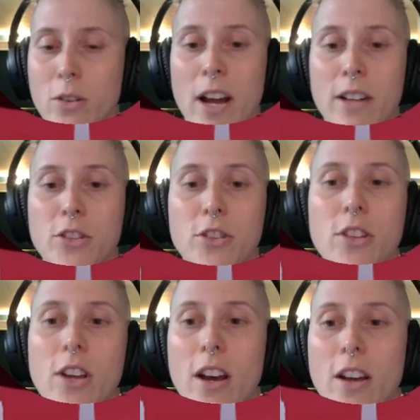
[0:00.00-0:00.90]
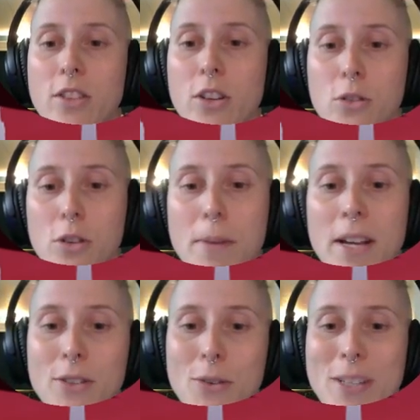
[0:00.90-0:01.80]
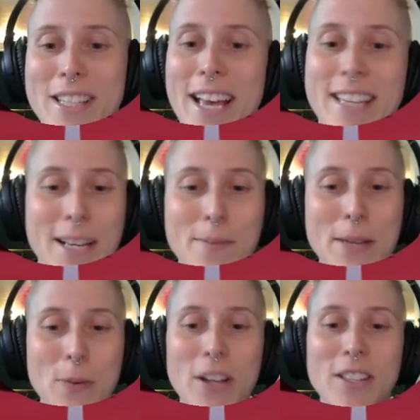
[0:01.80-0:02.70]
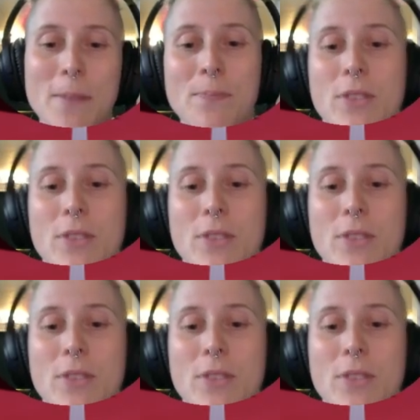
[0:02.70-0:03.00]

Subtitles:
I'll just talk to you about what the assignment was.